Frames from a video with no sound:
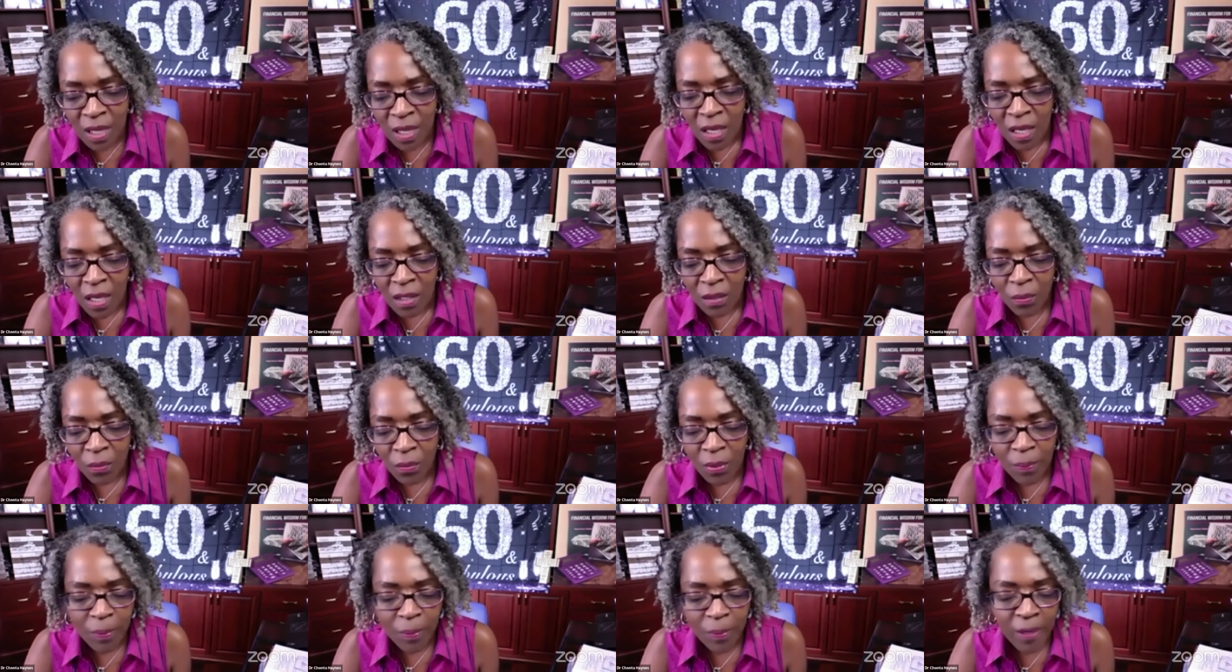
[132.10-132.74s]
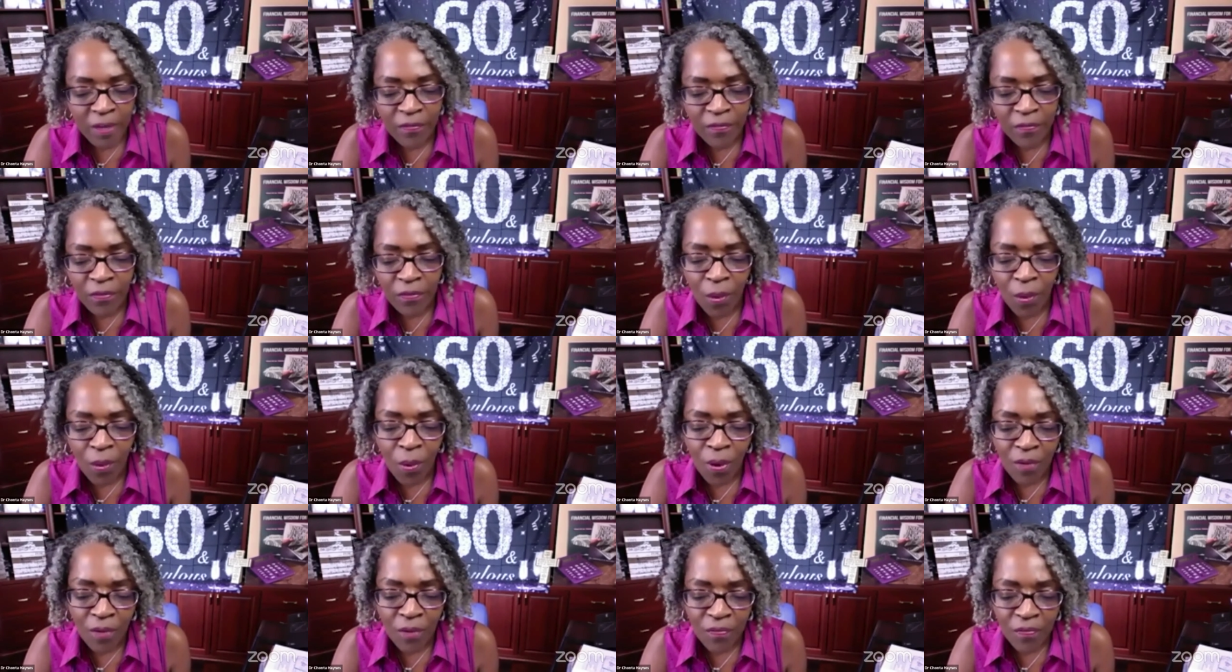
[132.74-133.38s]
We prayed for
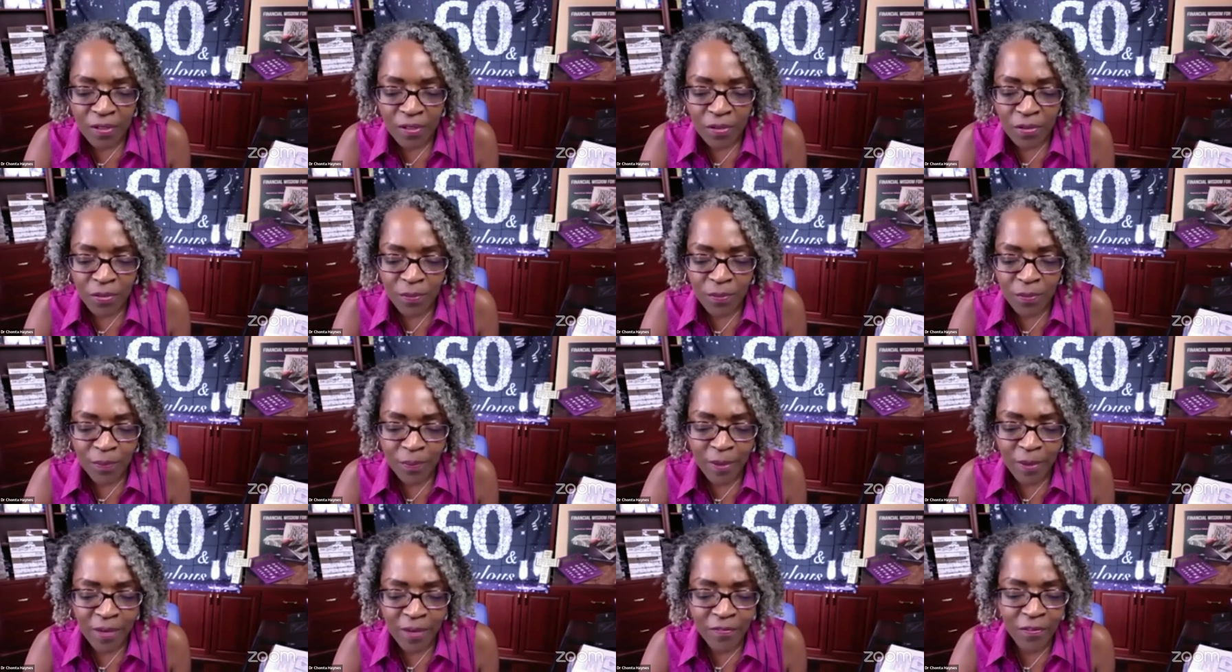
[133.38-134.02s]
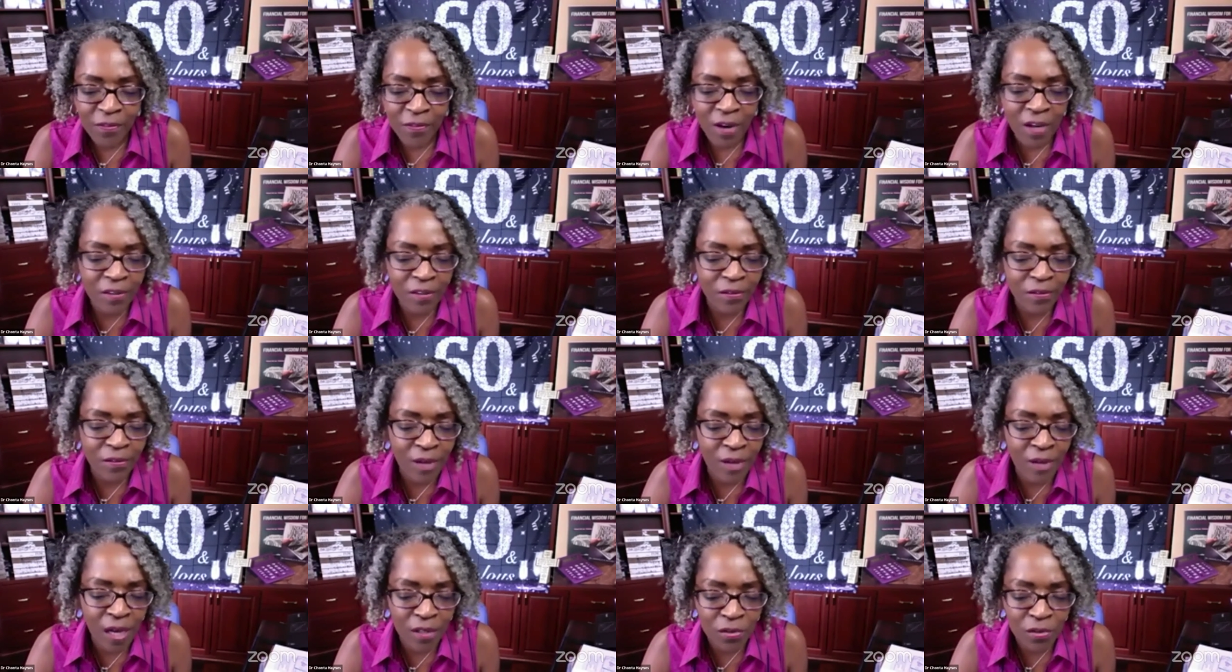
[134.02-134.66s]
orphans. We prayed for other
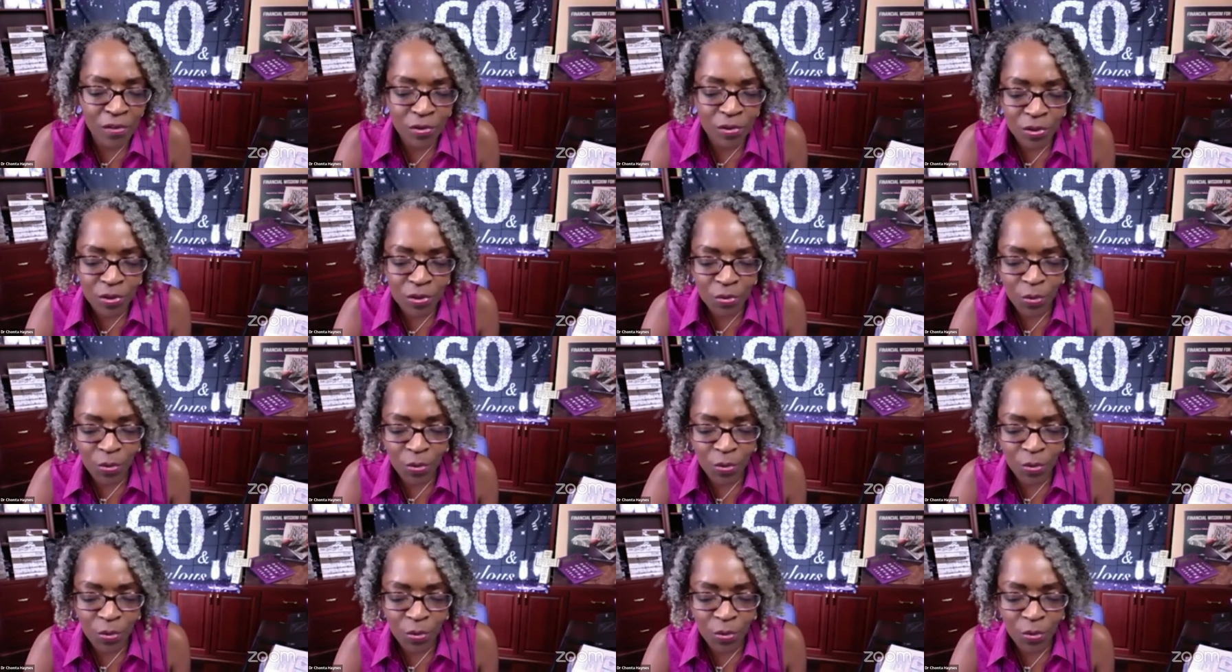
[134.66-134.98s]
countries.